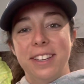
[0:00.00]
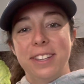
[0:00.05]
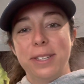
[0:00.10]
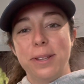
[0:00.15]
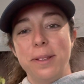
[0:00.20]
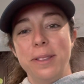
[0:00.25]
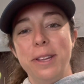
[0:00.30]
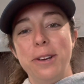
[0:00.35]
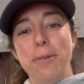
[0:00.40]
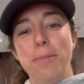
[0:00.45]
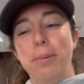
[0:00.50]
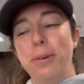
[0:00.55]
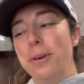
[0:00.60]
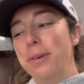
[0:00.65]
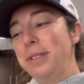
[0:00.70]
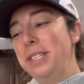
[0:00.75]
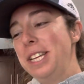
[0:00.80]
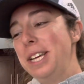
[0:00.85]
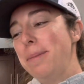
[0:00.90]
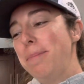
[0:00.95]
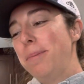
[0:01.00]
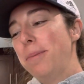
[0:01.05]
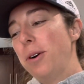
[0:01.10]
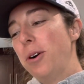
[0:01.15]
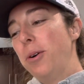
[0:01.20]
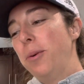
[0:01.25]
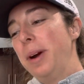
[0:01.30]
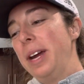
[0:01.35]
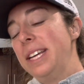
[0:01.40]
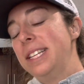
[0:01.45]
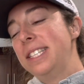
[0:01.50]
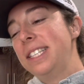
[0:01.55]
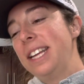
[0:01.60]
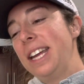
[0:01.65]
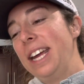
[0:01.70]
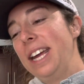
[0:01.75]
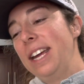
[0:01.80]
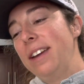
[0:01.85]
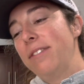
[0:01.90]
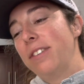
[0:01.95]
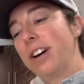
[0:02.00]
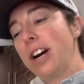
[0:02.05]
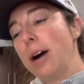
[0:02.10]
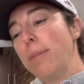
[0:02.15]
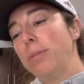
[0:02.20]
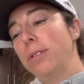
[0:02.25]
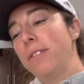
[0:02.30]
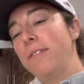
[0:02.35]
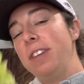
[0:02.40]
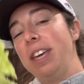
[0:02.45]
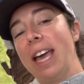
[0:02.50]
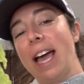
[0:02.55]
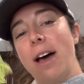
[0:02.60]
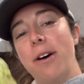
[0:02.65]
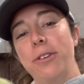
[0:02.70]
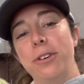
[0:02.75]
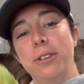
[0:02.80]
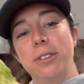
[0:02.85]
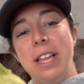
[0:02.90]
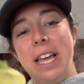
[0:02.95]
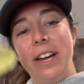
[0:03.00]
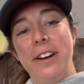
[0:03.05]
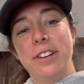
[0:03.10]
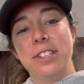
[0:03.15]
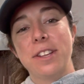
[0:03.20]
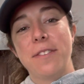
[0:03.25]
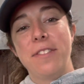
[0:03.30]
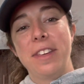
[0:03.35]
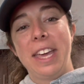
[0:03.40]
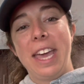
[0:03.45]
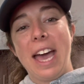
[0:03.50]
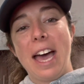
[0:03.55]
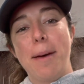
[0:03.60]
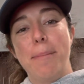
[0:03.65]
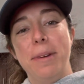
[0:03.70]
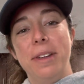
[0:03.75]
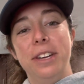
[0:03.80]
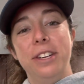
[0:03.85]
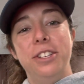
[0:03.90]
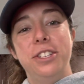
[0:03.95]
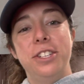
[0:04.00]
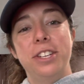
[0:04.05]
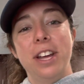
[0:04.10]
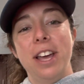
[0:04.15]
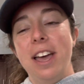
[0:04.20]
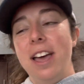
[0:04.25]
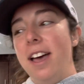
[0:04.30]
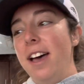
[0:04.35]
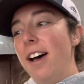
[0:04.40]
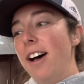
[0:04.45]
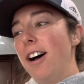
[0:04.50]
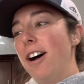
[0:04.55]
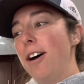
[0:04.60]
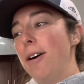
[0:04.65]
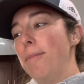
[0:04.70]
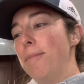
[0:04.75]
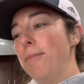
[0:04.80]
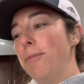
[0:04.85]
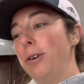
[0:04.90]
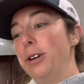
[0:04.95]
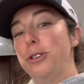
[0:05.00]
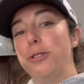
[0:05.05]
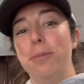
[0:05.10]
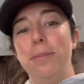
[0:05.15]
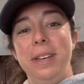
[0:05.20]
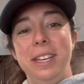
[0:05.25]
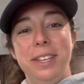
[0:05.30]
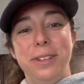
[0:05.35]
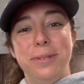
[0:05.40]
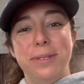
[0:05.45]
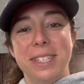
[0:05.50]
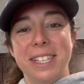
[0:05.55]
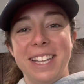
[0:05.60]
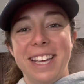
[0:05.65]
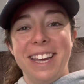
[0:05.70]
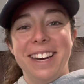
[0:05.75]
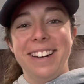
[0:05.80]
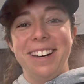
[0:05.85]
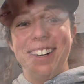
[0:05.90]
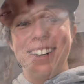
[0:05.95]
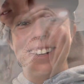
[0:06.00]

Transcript: So little pro tip, always save a couple of the outer layers of the cabbage, which will be used later.